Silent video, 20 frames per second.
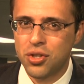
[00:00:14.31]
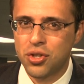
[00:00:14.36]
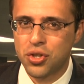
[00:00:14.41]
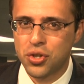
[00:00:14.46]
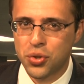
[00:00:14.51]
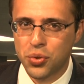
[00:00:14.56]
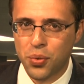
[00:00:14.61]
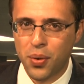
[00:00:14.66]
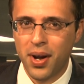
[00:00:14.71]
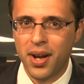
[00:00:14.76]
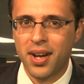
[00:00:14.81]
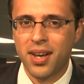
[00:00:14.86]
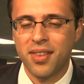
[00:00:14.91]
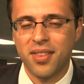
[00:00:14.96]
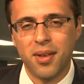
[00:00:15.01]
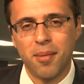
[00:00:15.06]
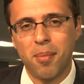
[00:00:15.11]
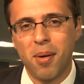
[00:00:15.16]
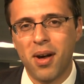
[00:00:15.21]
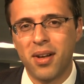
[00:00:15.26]
trick
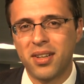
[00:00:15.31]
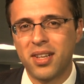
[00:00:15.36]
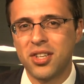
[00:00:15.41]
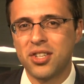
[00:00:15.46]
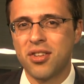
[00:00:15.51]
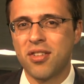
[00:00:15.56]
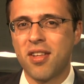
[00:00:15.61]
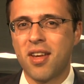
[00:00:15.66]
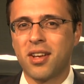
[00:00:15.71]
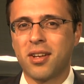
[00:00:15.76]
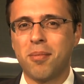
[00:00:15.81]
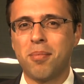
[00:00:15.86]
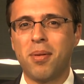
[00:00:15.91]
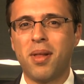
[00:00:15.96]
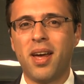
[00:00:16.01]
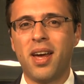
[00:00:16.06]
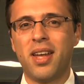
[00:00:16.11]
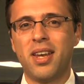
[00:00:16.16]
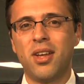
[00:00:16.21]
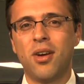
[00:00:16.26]
that politicians like to
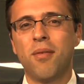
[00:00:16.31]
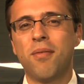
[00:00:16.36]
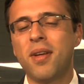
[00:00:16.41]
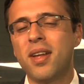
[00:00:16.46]
play on you.